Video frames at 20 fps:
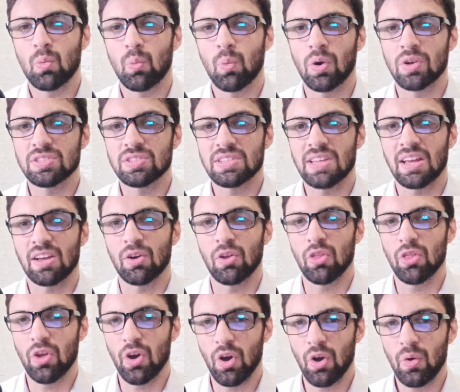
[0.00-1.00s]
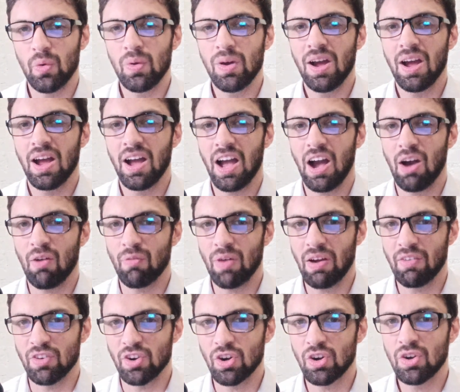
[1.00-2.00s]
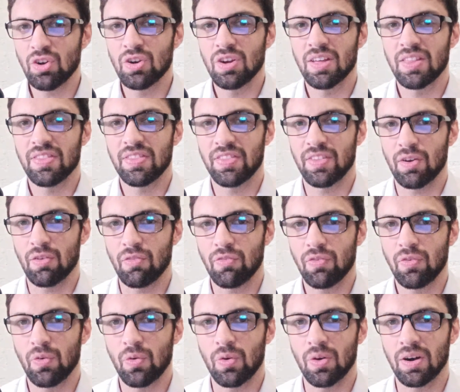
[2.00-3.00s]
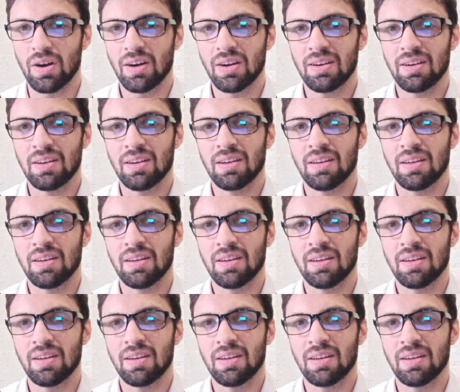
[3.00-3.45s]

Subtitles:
Words like although, however, therefore,